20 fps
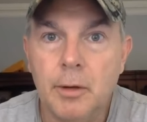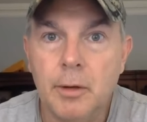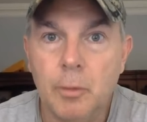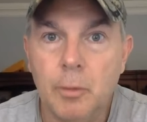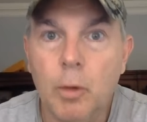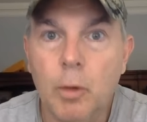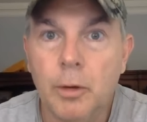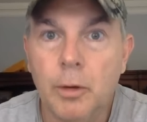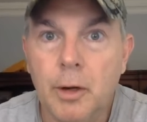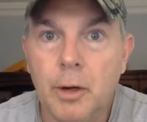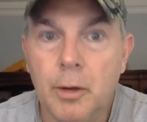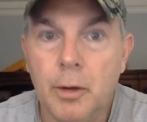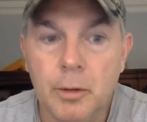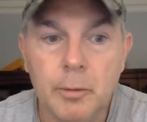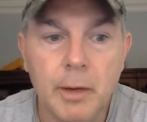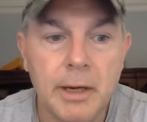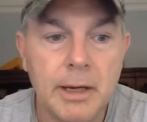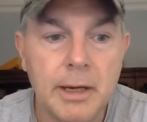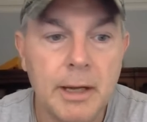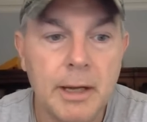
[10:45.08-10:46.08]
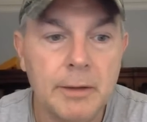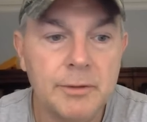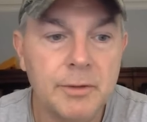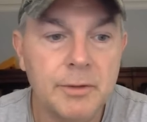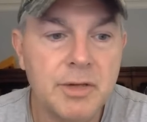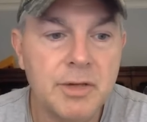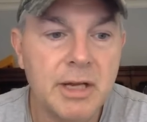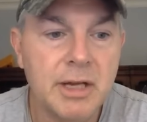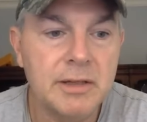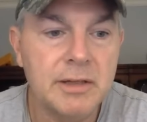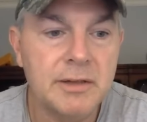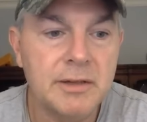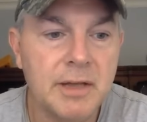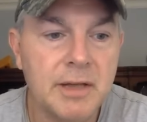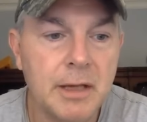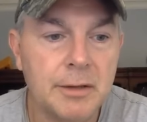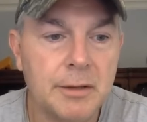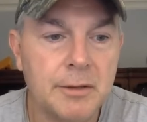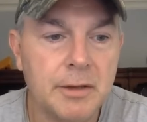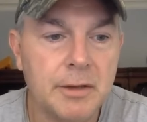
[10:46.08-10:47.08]
in a world of hurt right now. So check
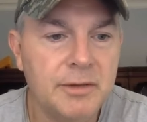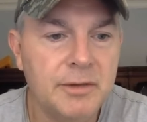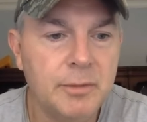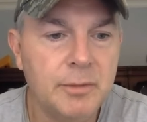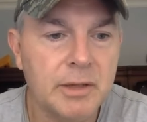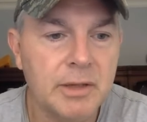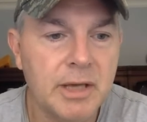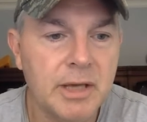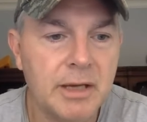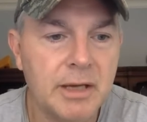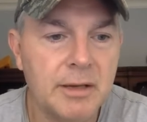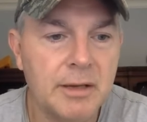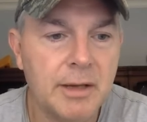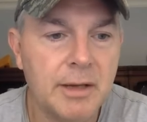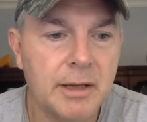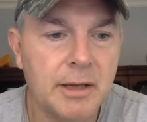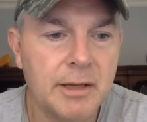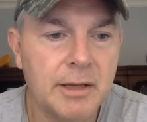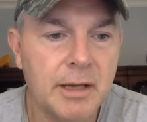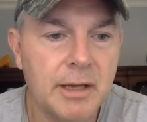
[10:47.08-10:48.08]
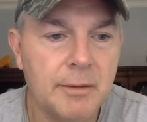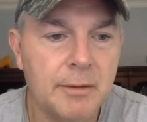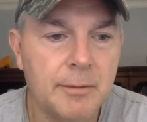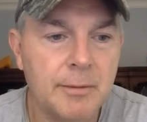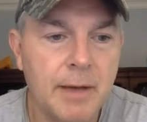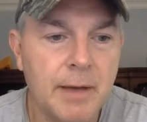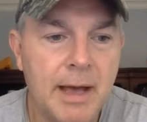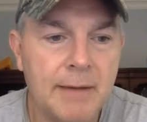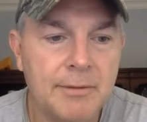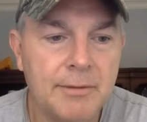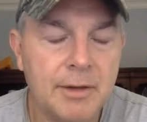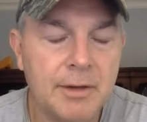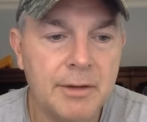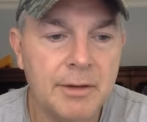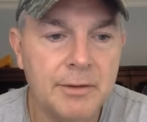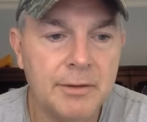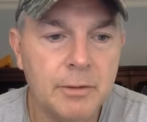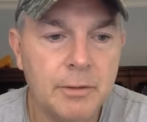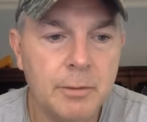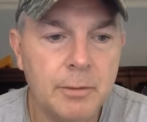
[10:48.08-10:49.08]
this out though. This is what kind of I kind of laughed
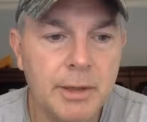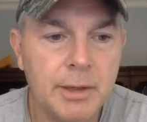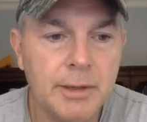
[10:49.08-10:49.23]
at this a